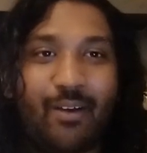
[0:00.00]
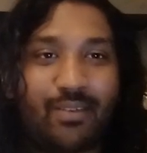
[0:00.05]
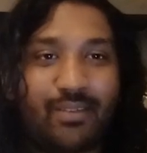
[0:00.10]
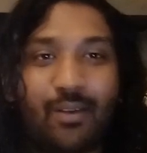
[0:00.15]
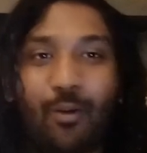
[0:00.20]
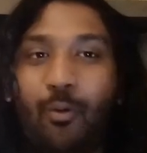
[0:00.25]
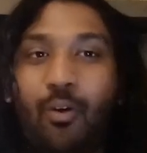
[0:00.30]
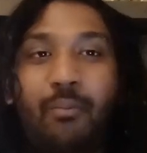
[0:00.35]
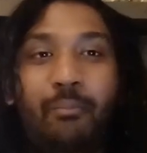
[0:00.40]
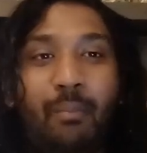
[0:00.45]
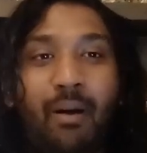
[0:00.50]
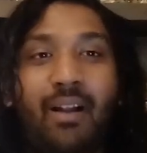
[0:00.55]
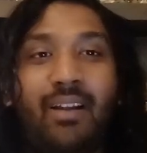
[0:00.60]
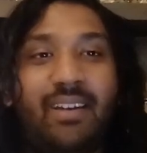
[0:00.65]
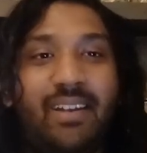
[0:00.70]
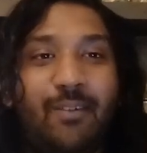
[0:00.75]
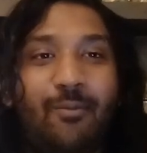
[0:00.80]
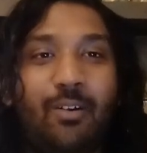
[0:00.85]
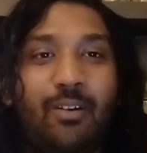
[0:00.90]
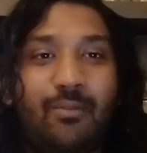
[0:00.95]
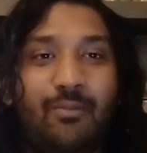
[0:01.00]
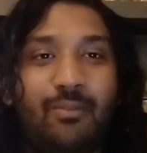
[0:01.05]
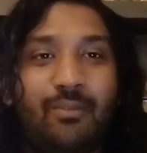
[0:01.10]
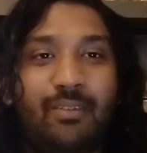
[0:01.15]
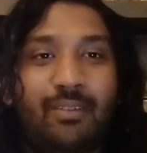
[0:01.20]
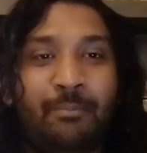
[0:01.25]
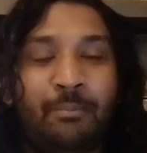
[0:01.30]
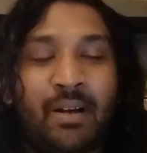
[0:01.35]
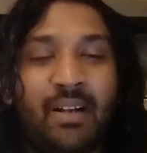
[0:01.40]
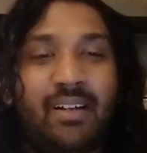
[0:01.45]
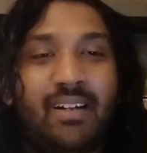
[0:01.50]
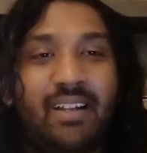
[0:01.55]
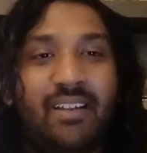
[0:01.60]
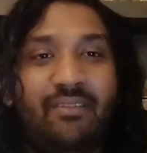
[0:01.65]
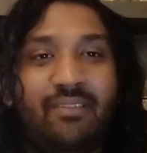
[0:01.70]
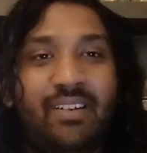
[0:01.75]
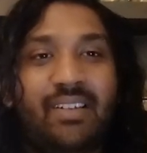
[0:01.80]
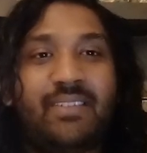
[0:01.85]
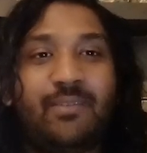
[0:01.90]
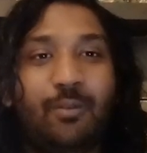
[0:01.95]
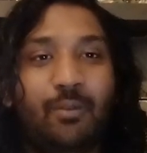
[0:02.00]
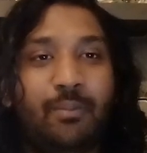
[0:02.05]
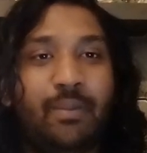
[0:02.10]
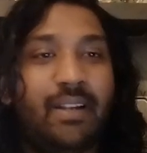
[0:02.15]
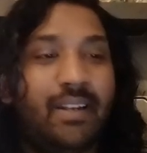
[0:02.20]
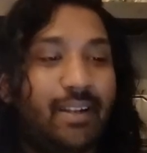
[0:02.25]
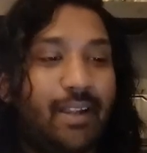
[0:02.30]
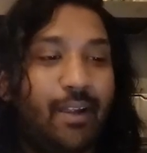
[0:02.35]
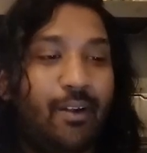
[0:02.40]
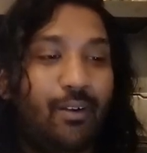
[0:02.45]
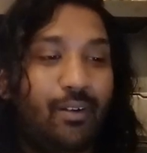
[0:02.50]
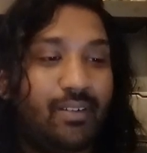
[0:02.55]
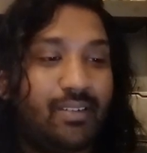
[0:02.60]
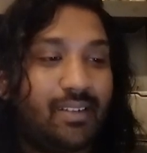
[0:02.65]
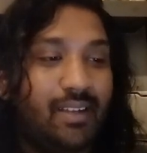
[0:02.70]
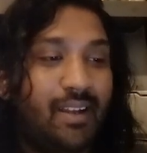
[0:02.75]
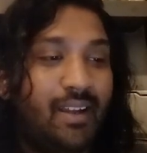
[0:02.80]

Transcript: The whole multiverse will be in chaos.